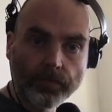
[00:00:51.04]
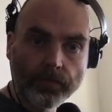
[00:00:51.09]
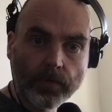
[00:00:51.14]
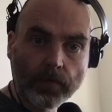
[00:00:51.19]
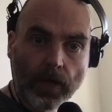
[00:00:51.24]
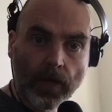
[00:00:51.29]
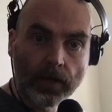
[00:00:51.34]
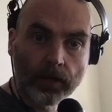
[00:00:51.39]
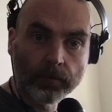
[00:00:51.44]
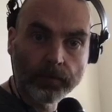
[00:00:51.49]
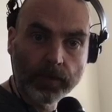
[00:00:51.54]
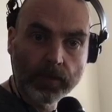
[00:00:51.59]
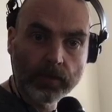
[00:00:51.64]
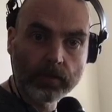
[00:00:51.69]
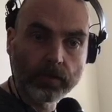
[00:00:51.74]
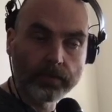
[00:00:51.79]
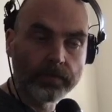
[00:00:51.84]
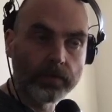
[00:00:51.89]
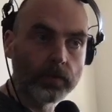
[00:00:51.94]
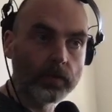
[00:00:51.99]

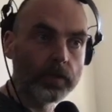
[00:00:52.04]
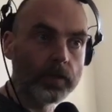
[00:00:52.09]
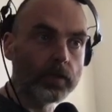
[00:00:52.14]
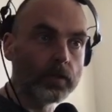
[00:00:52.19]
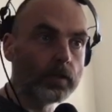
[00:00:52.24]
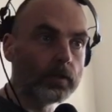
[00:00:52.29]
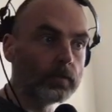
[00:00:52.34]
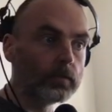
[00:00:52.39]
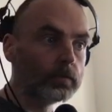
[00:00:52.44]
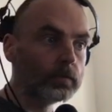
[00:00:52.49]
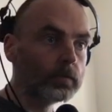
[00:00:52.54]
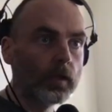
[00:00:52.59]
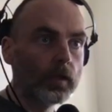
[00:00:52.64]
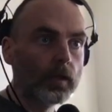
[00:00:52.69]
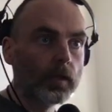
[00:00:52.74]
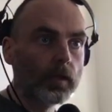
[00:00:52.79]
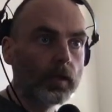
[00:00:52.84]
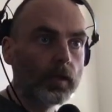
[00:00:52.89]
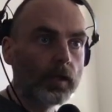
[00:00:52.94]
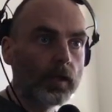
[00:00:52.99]
elements of audio.
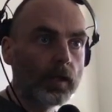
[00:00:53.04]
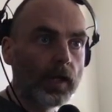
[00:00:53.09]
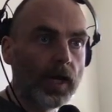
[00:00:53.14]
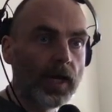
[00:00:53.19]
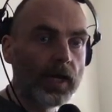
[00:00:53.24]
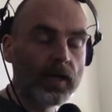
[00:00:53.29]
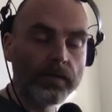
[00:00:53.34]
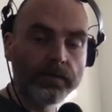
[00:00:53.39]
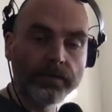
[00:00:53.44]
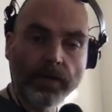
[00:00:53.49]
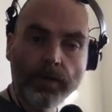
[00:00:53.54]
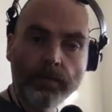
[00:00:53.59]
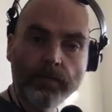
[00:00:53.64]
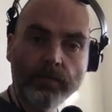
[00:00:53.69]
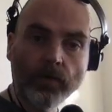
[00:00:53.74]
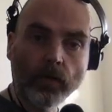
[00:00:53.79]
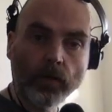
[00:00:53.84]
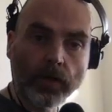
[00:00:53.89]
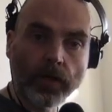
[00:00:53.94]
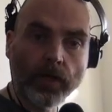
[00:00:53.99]
And if I'm
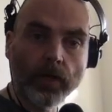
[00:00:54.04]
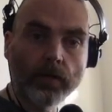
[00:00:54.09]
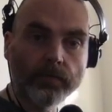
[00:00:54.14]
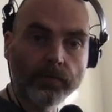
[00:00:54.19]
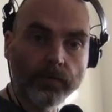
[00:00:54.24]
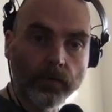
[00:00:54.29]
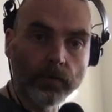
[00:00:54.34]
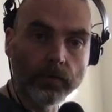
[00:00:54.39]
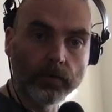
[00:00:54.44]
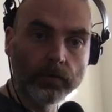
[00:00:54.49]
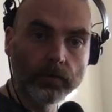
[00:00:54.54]
not careful,